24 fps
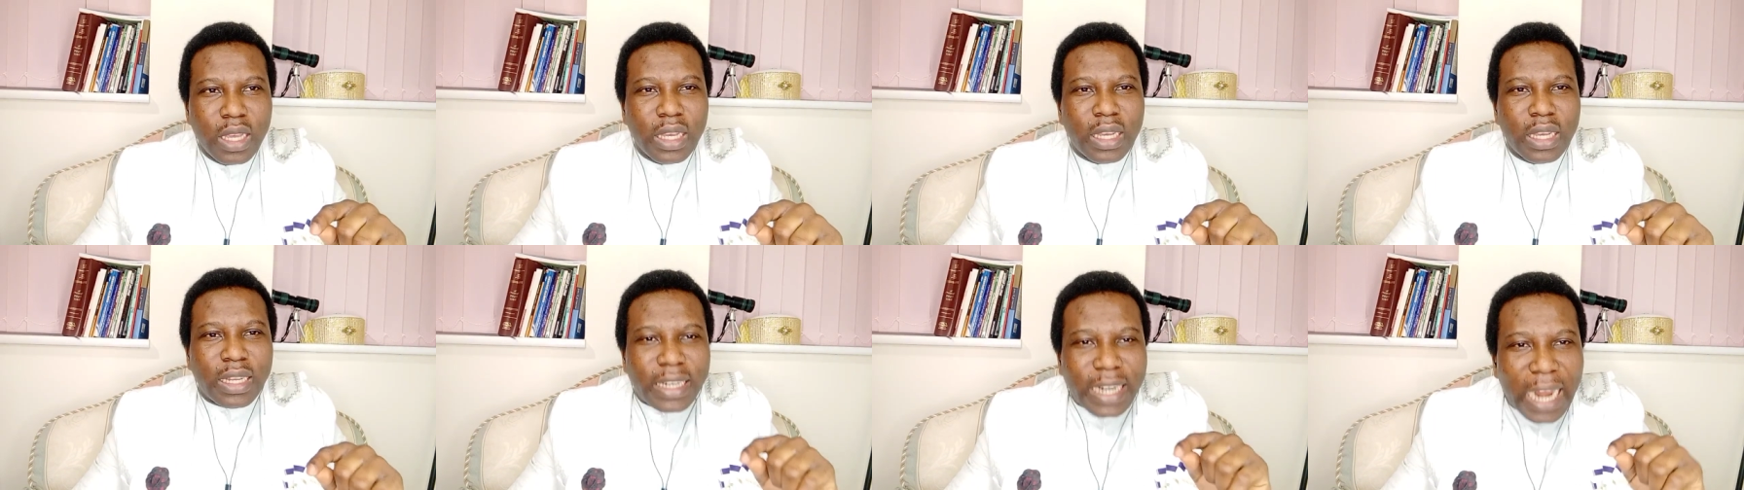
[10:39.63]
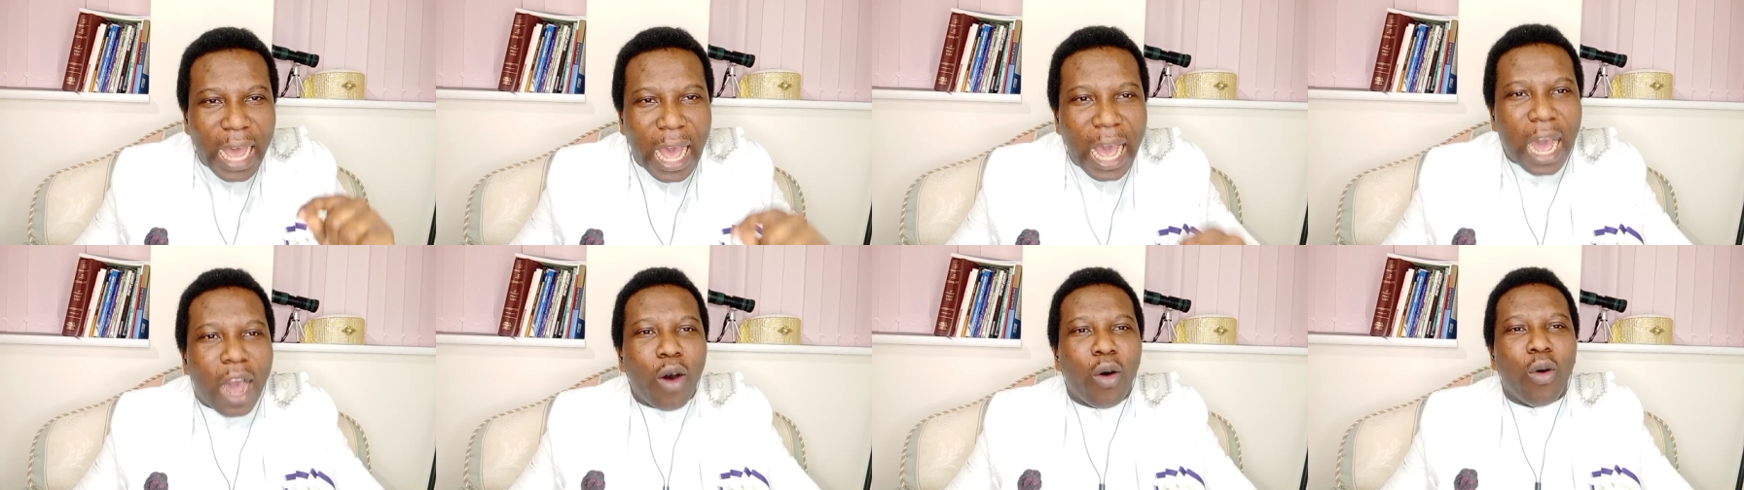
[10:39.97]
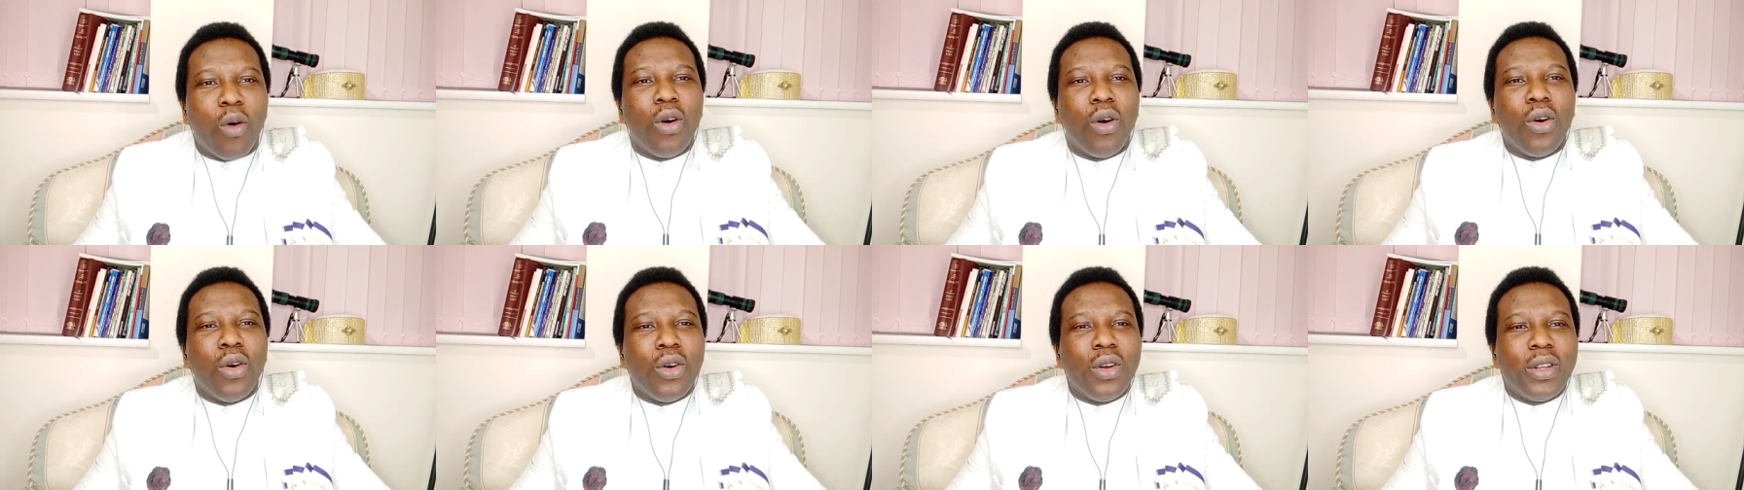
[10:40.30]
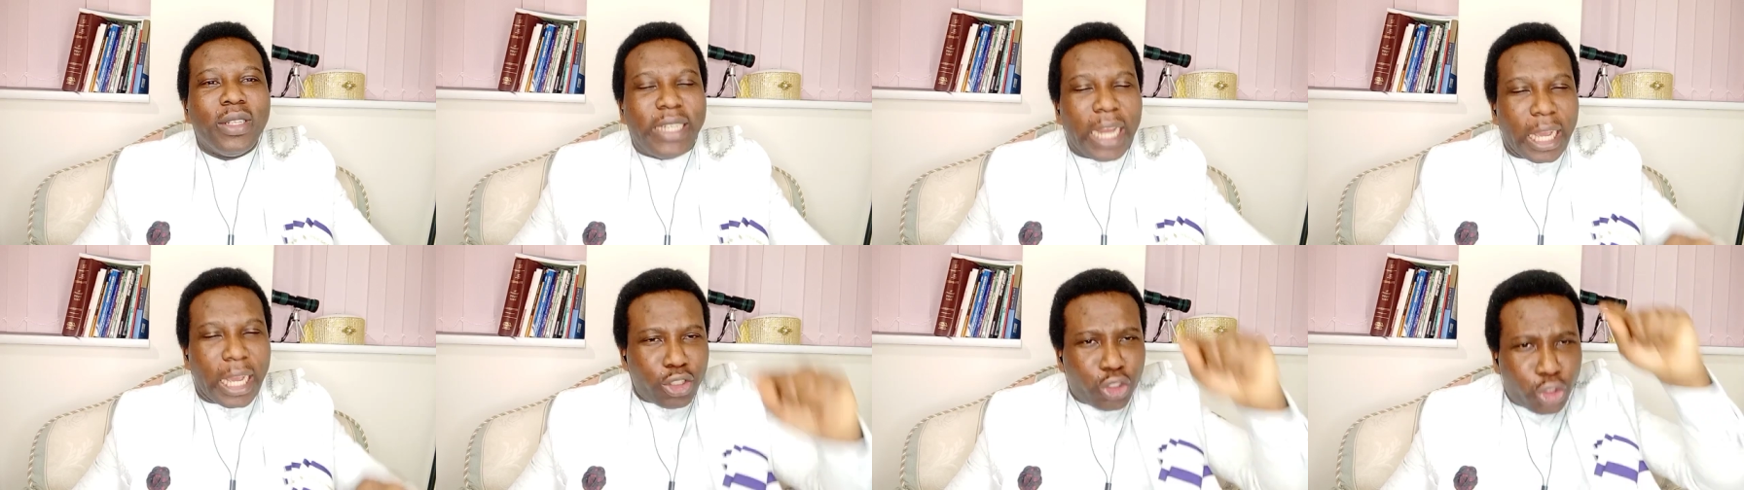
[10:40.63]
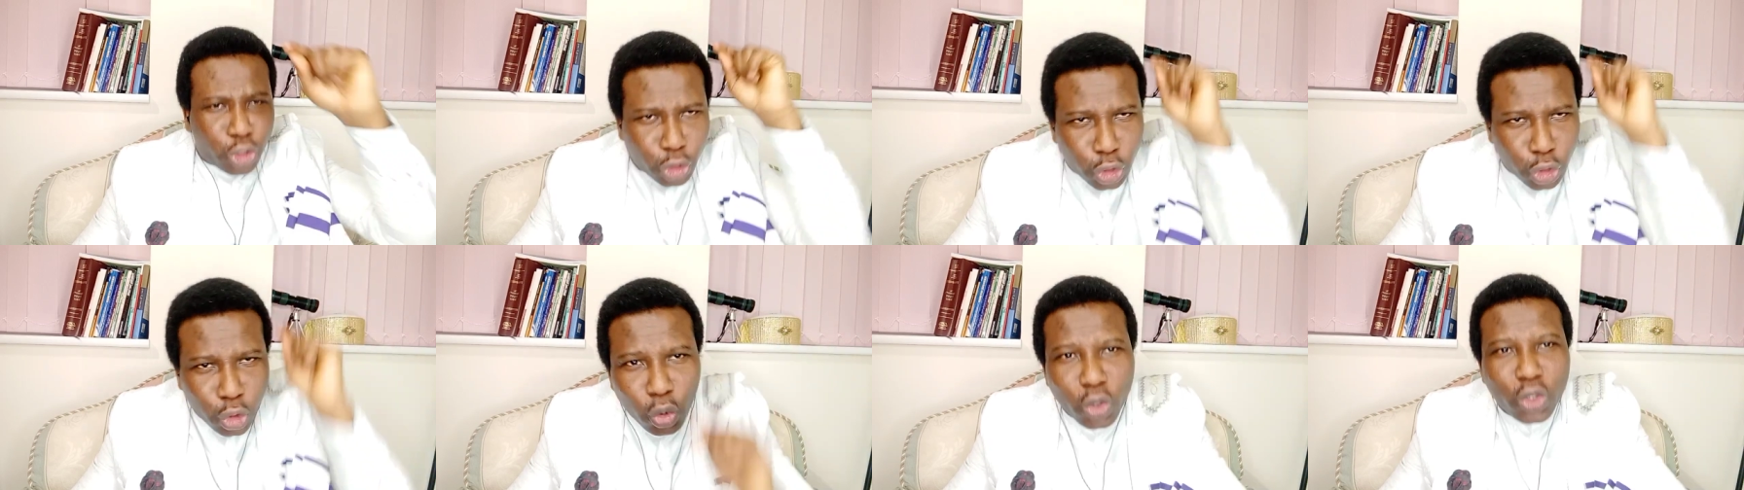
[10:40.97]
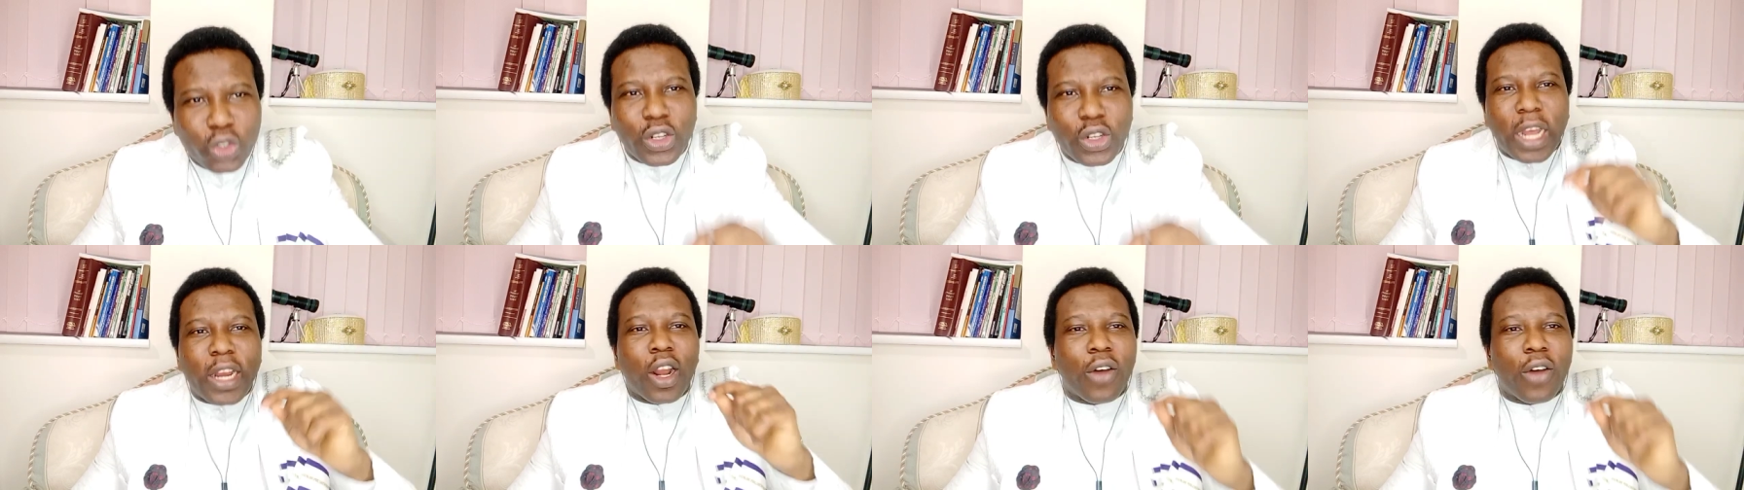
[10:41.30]
Now, the
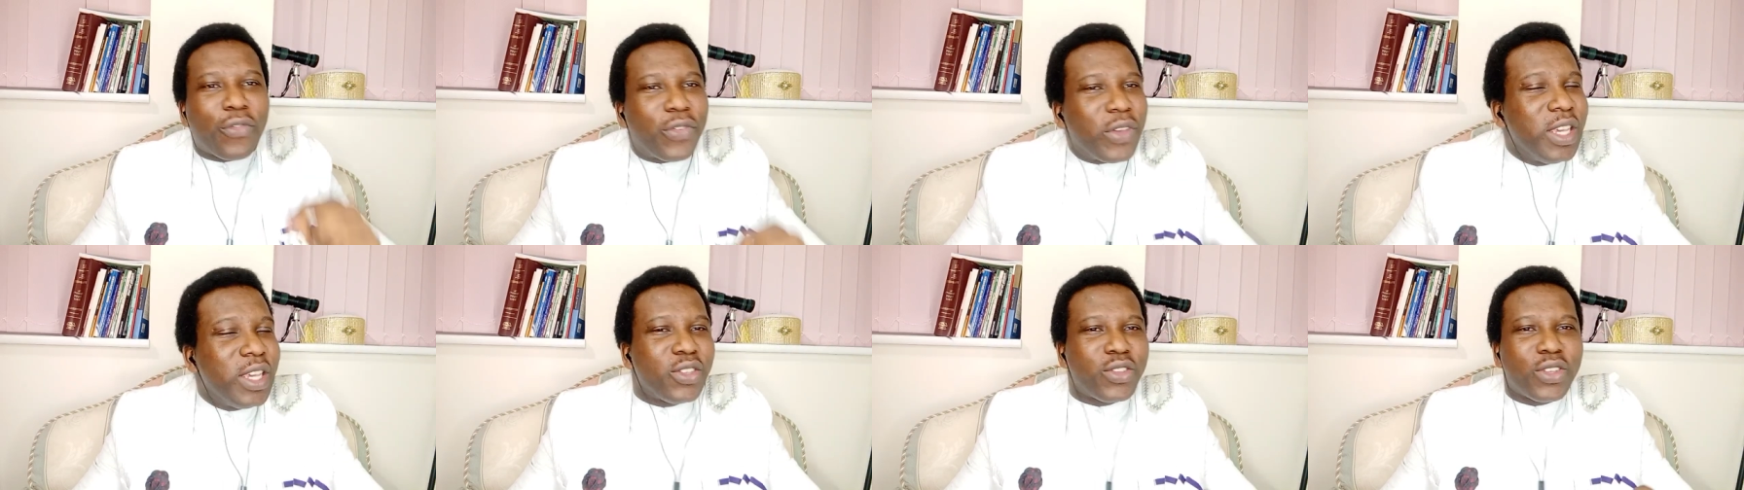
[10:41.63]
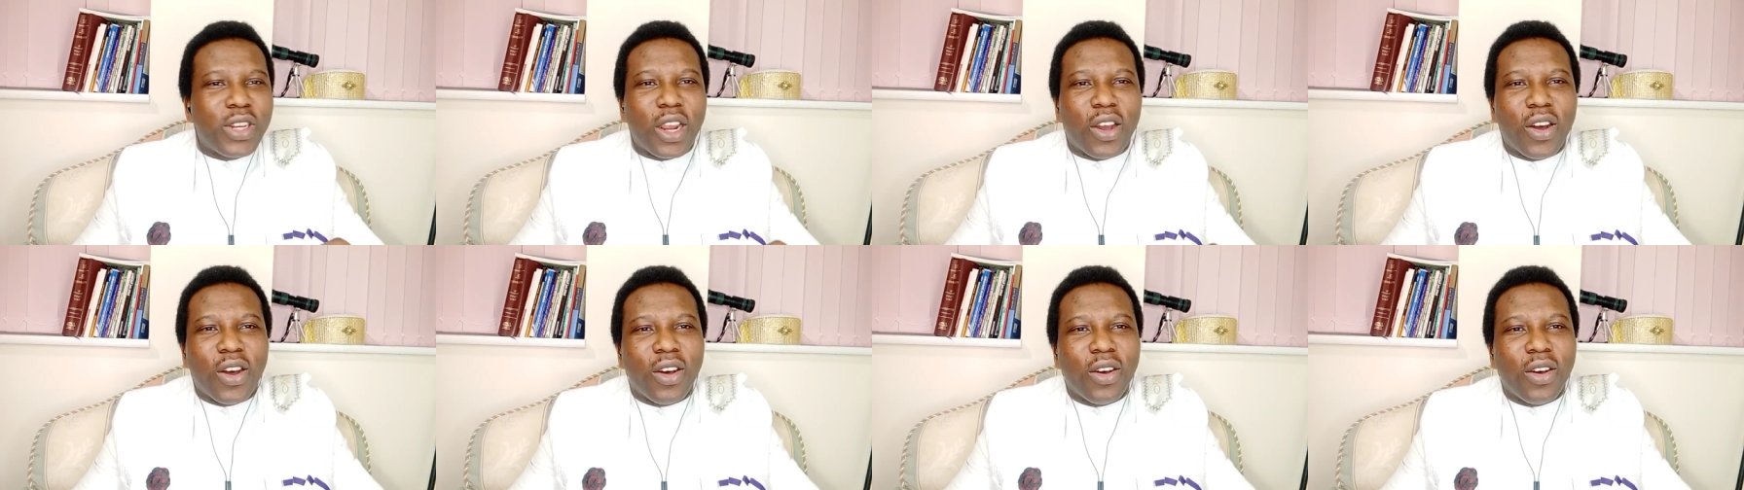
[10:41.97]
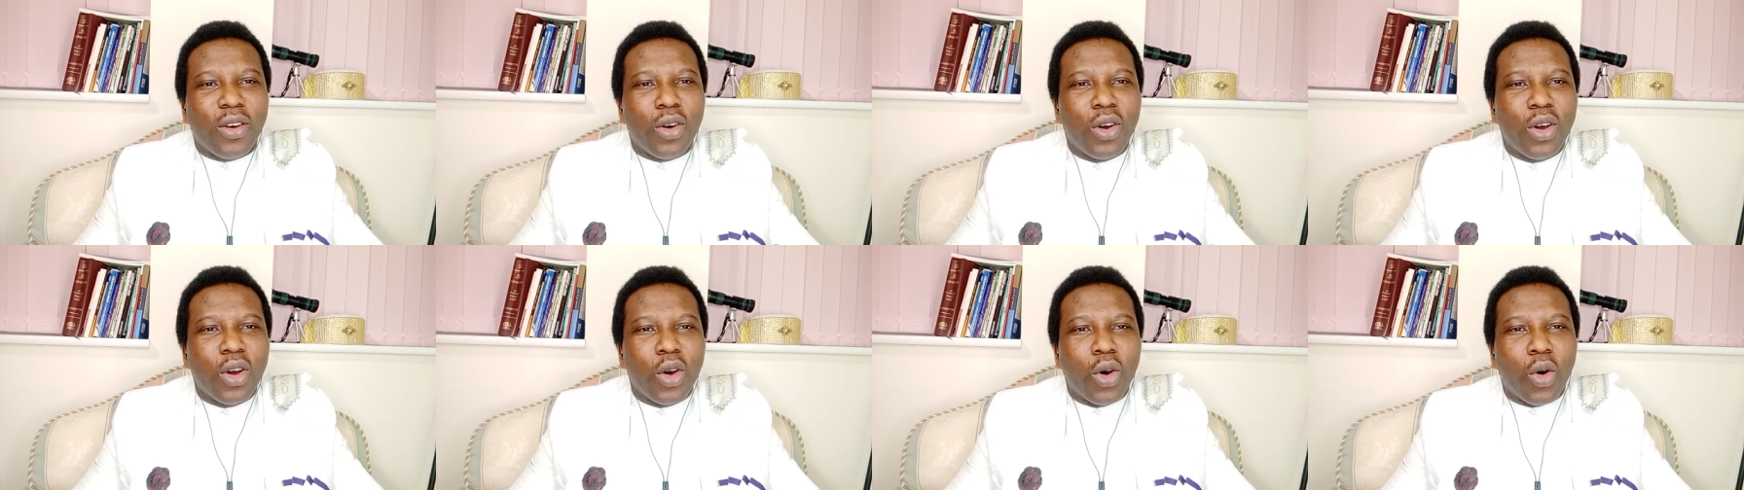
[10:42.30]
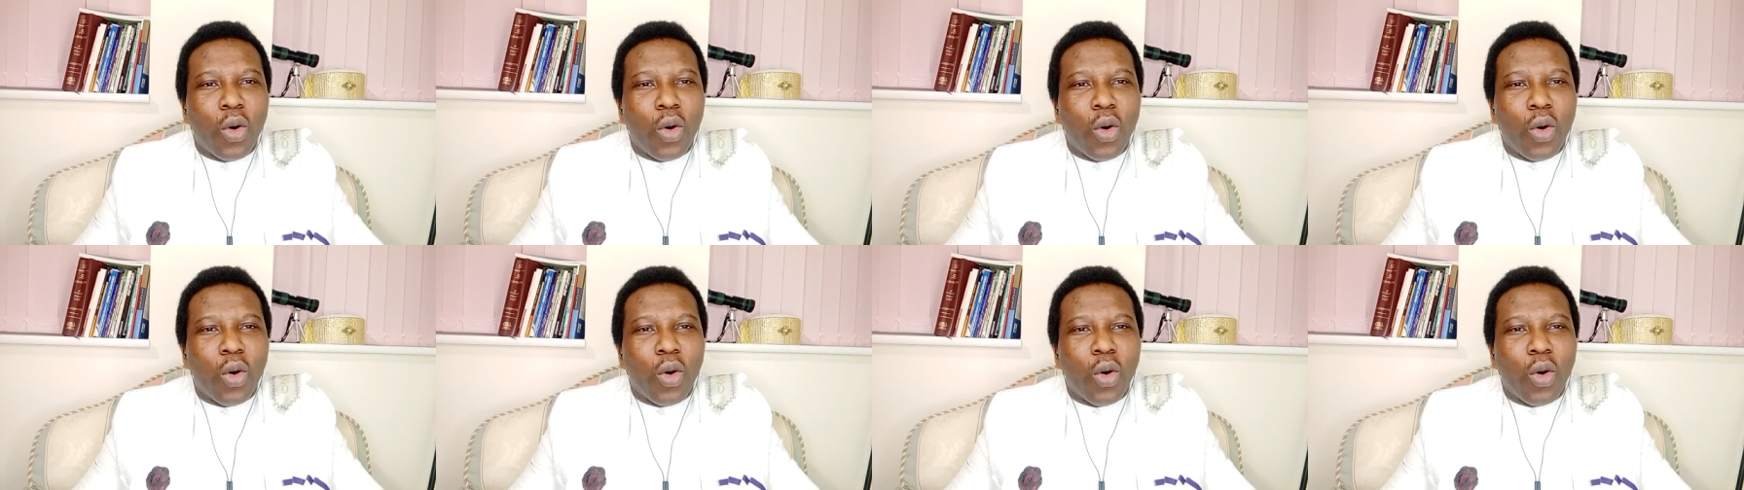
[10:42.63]
children of Israel